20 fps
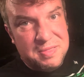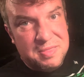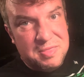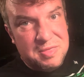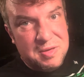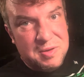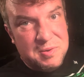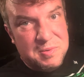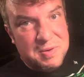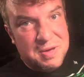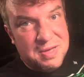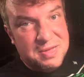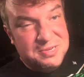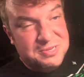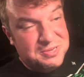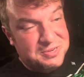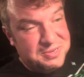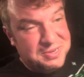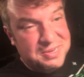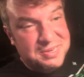though
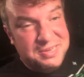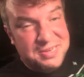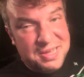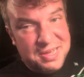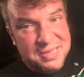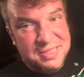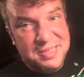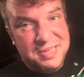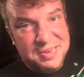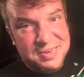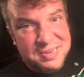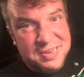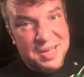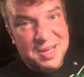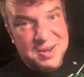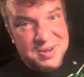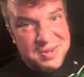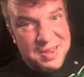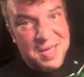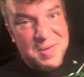sure did take the
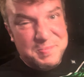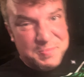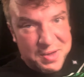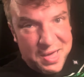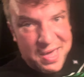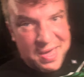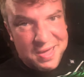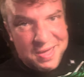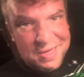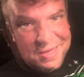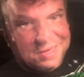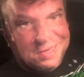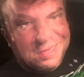entire damn day.